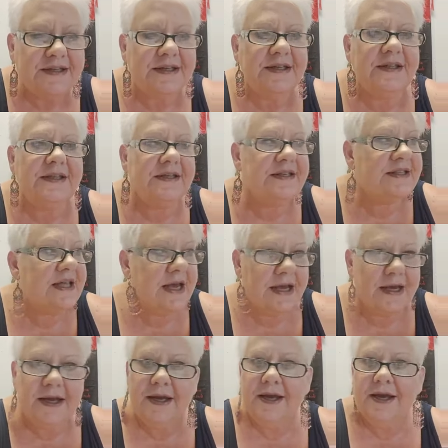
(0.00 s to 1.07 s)
to this
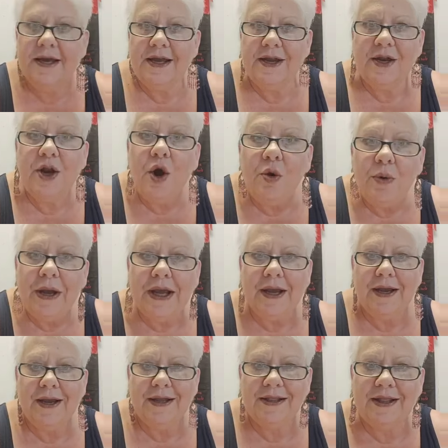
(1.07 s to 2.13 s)
thing,
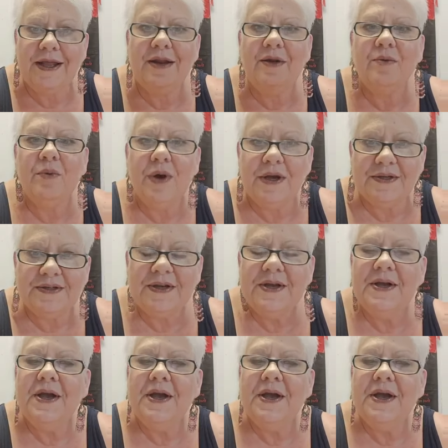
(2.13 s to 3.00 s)
knowing that it was?